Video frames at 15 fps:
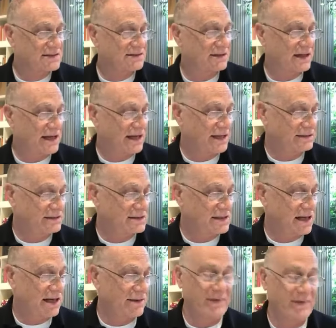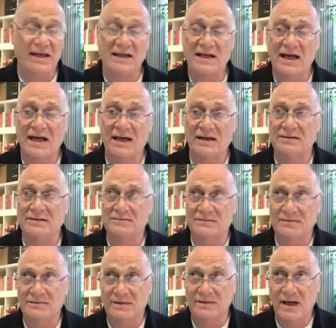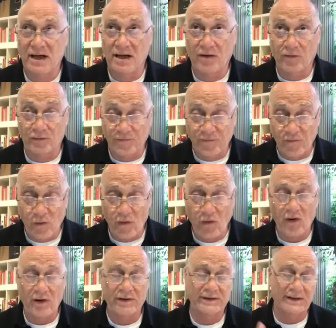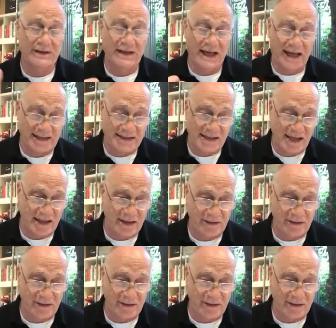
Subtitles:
and inhale on 4, and then exhale,